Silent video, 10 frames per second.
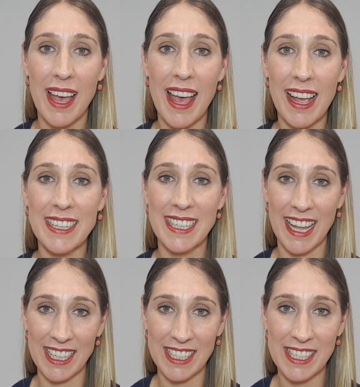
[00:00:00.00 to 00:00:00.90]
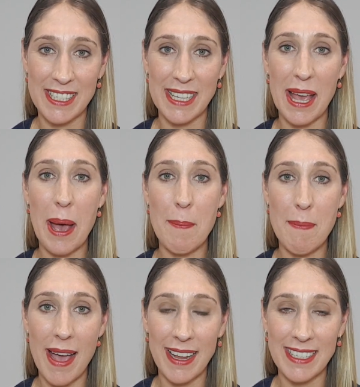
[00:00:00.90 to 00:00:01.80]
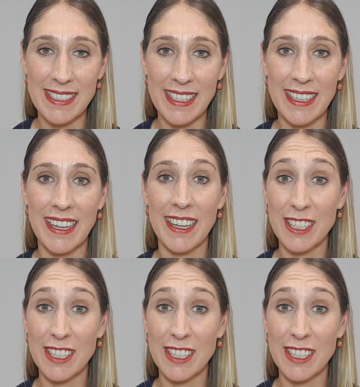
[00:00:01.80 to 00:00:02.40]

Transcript: and Helen's amazing,